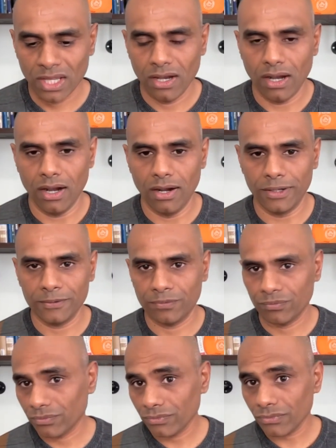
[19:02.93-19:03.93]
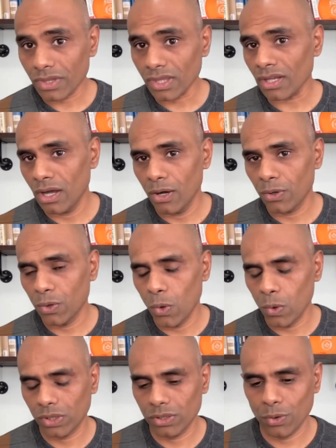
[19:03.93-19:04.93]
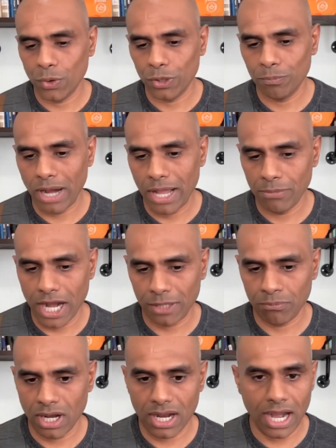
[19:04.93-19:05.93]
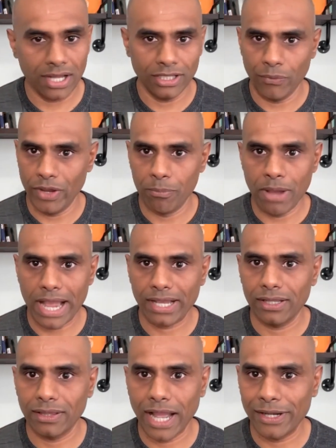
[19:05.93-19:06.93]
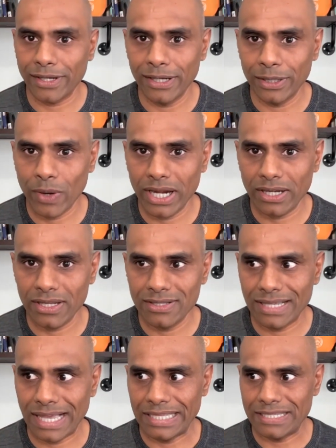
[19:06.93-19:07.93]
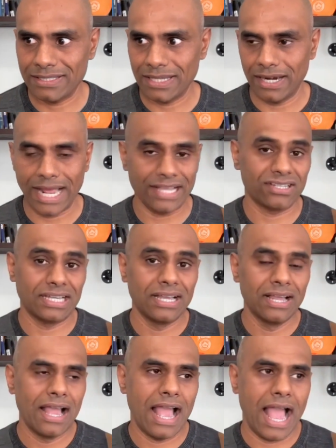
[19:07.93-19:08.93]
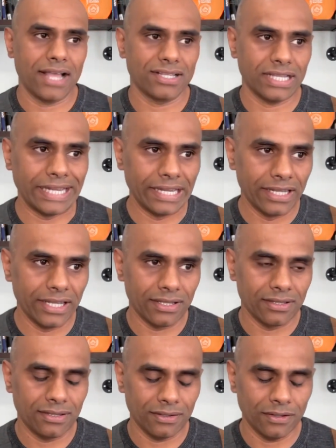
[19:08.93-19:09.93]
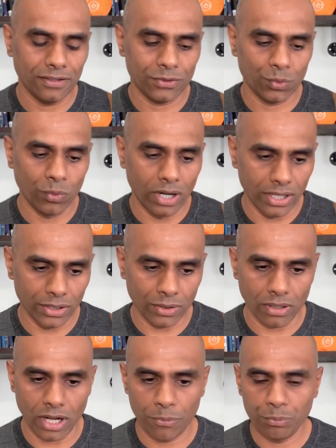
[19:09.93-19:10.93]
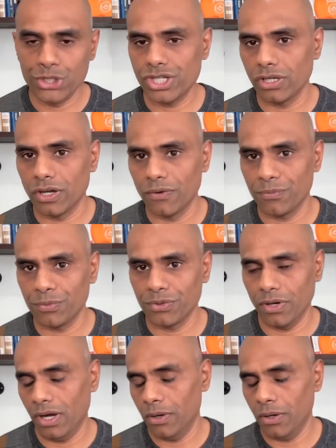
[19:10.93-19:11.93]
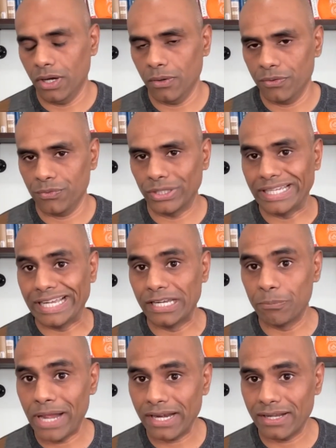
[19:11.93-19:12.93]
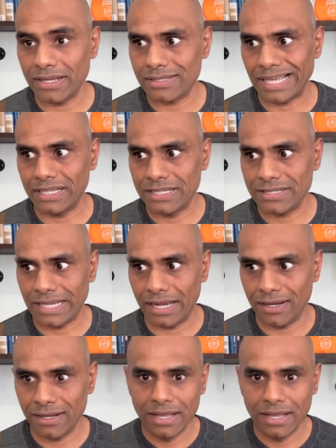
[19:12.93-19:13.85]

uh, a quote by Mahatma Gandhi way back in 1920s, and he said, as Indians were pushing up for the independence, and he said,